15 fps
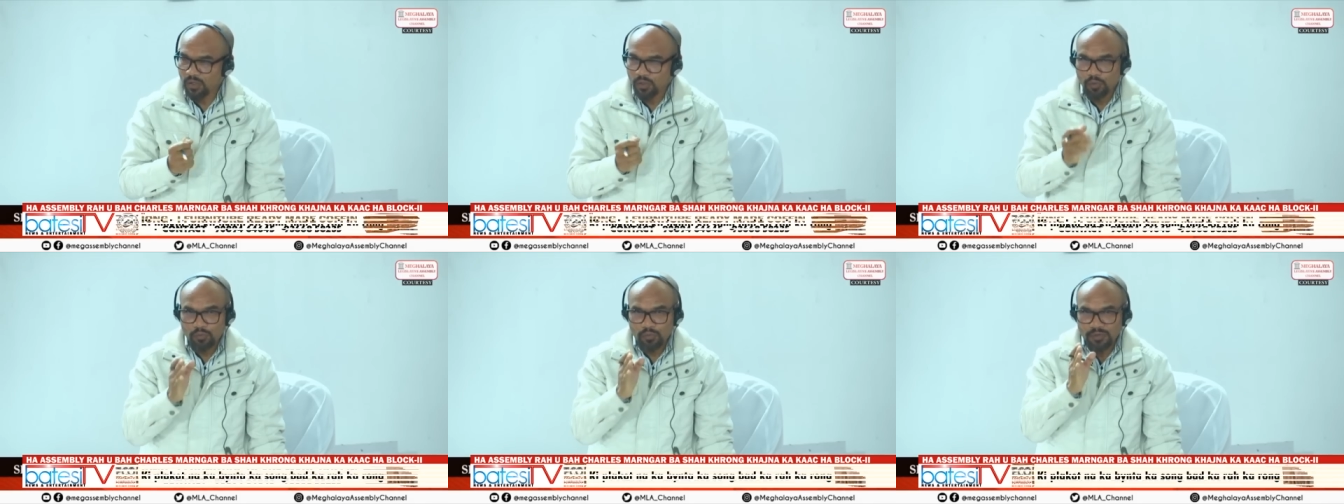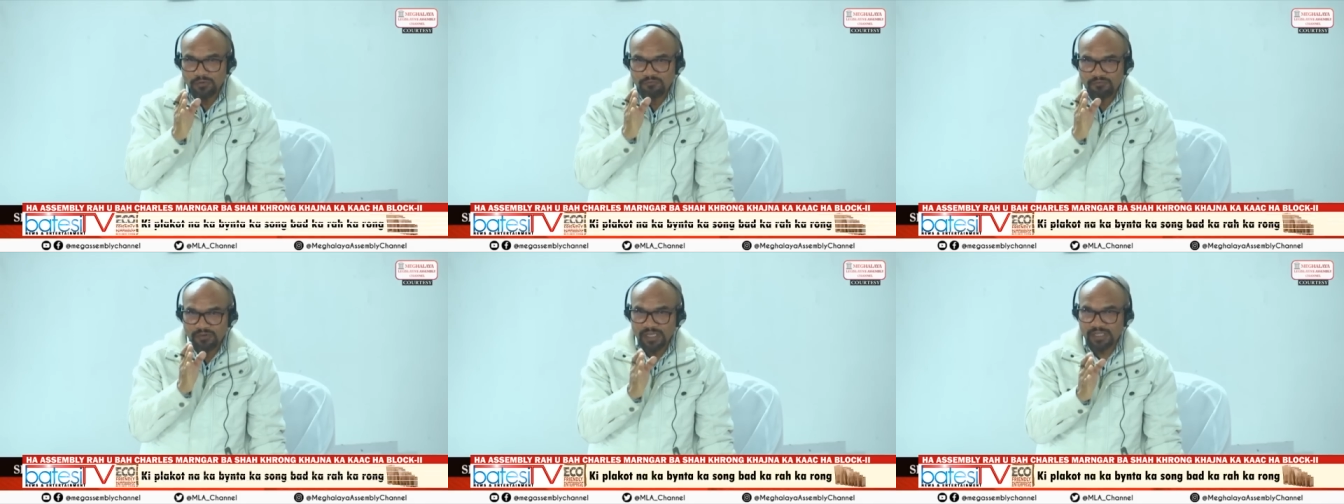we
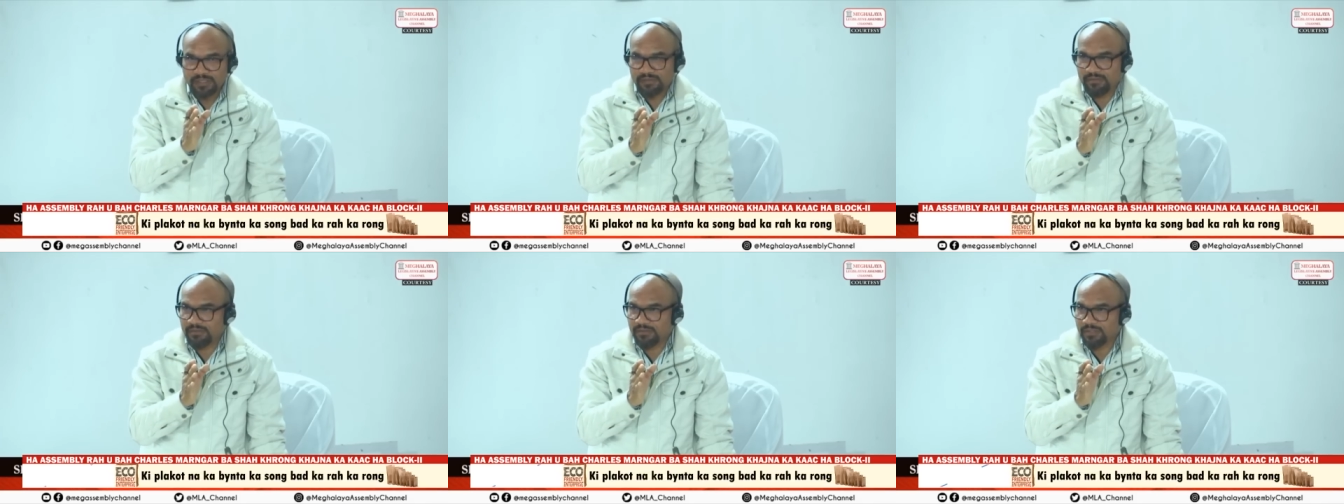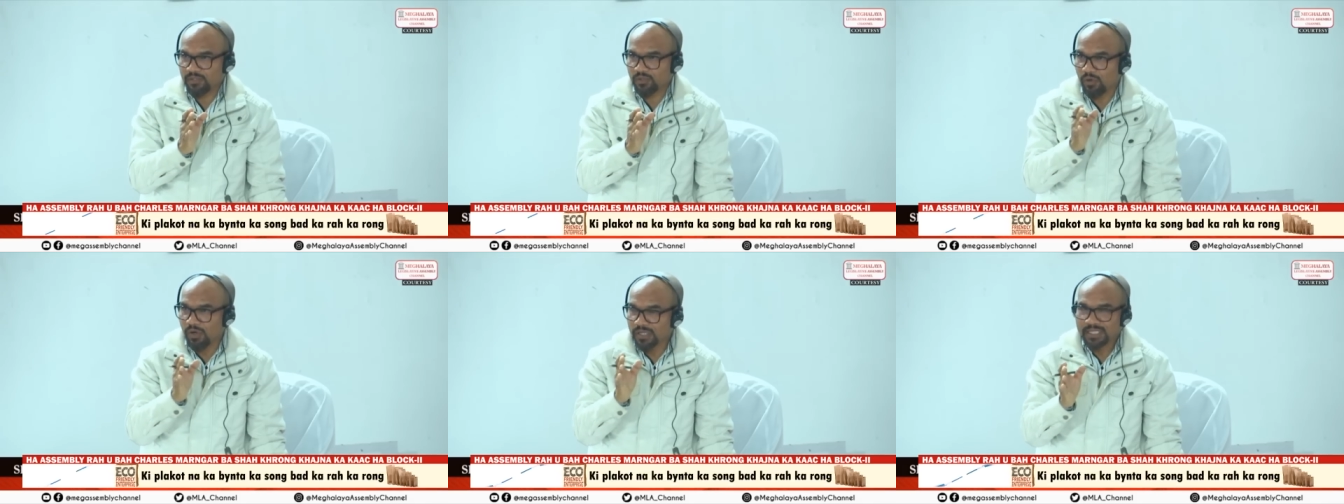fail
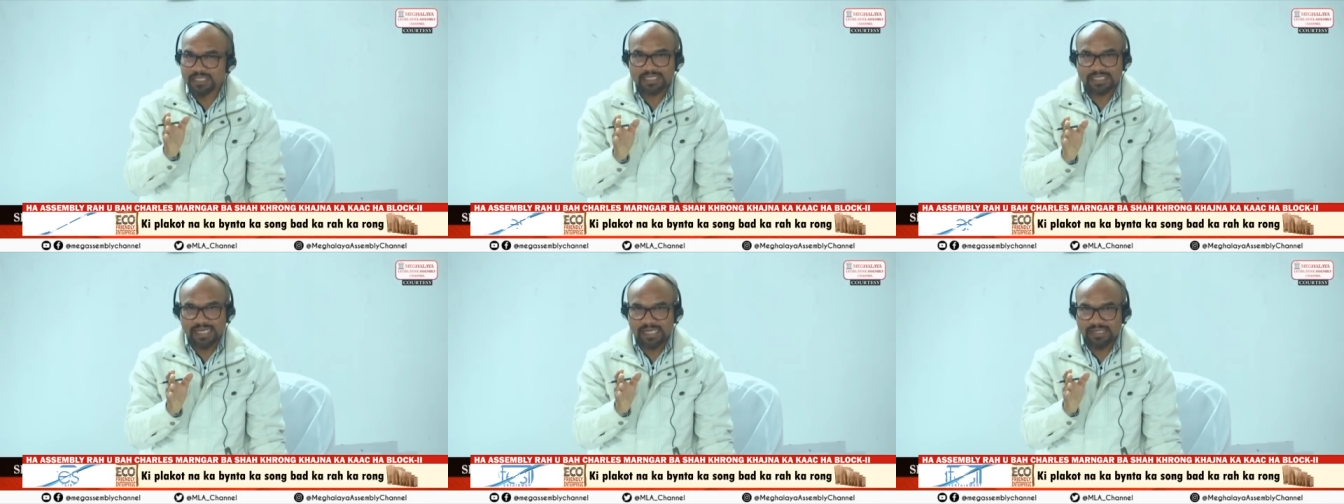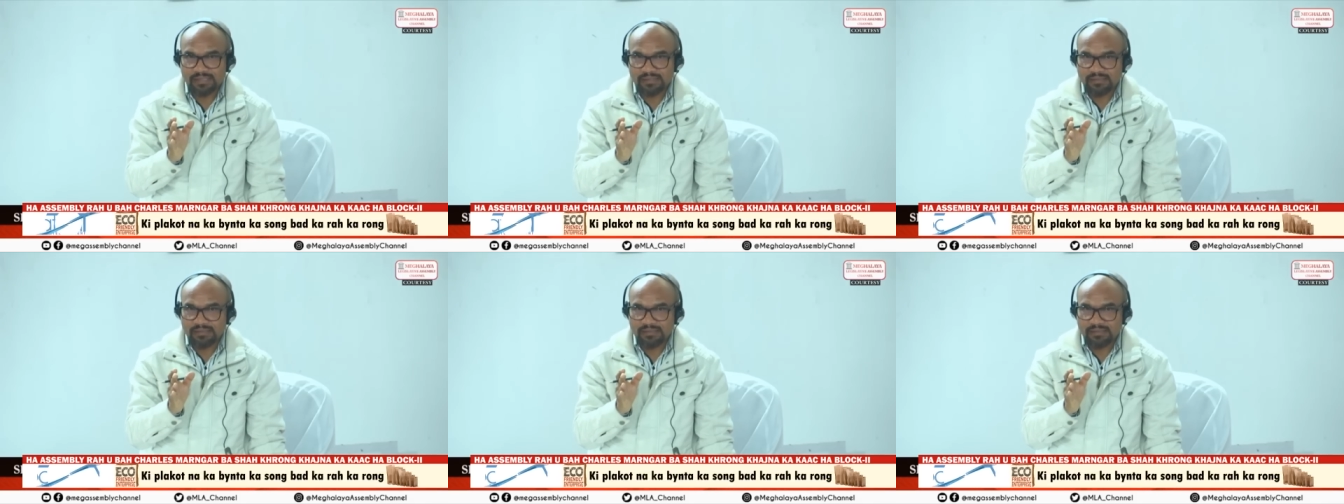to understand